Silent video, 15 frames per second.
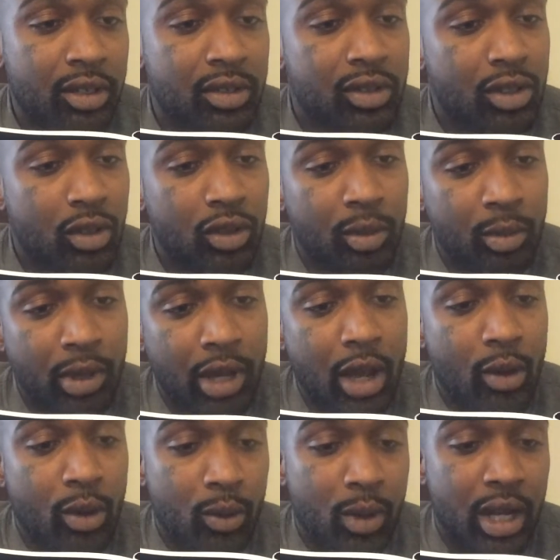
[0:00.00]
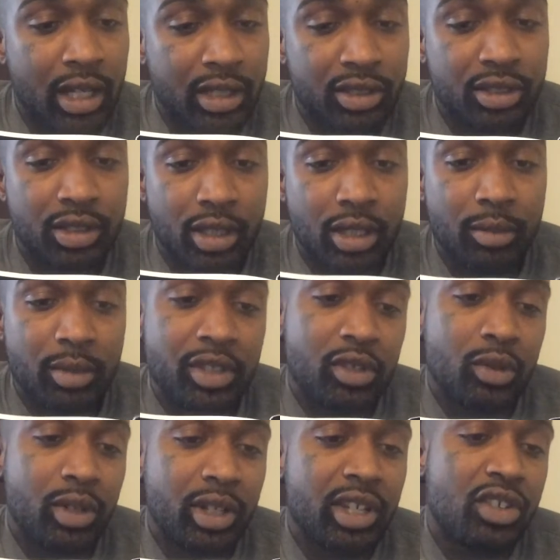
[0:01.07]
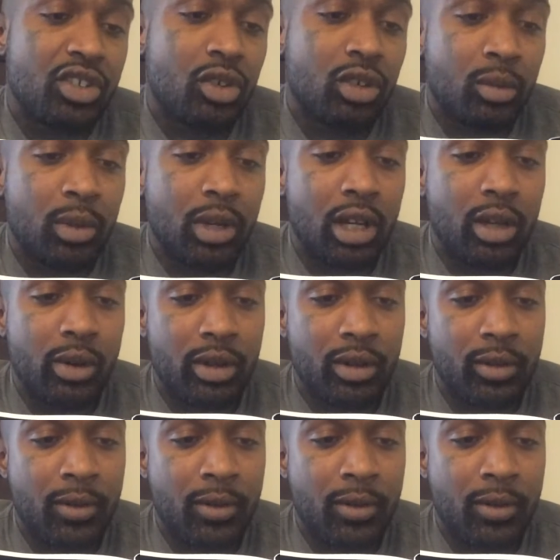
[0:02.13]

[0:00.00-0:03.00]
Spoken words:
Solar power watch. Yep, so it is solar power.